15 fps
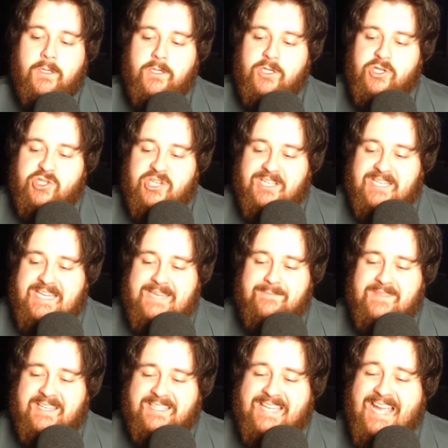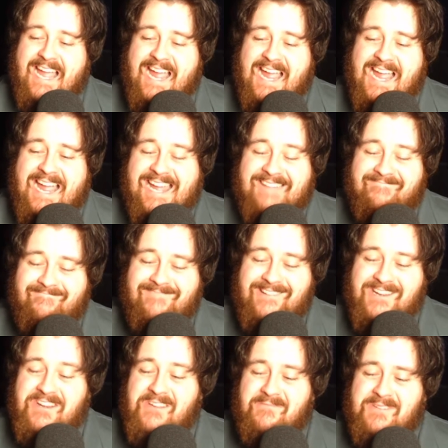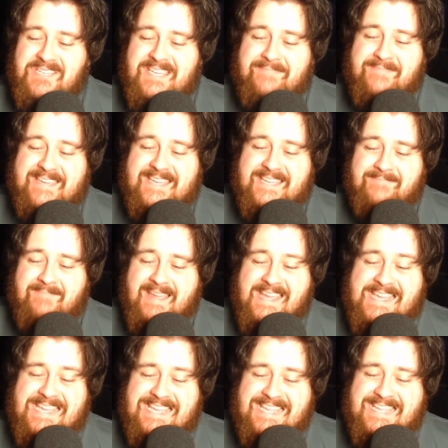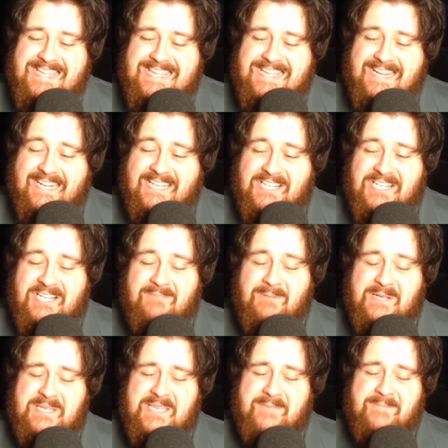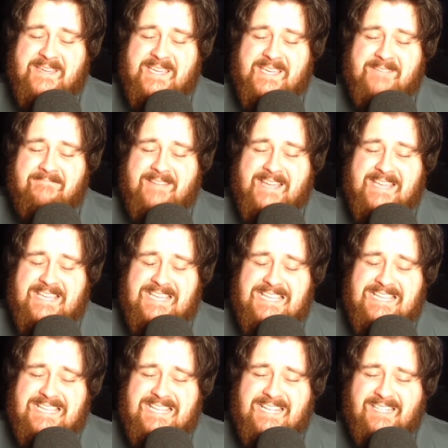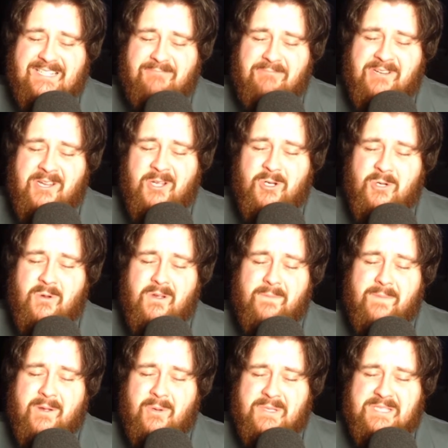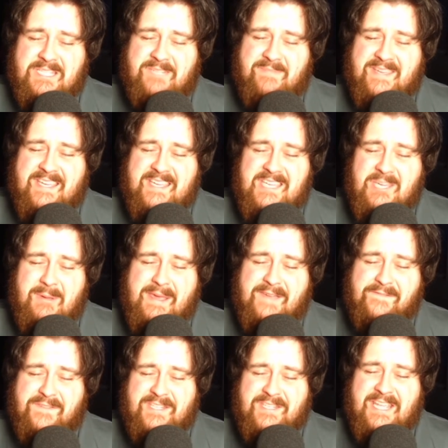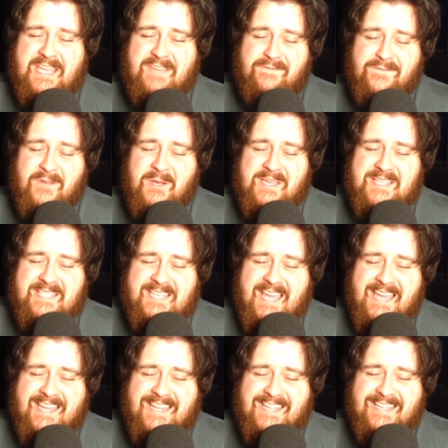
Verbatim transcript: You should keep the car. I don't know what you mean, mate. I don't know what you mean, mate. When I grow up, I want to be a UFC fighter.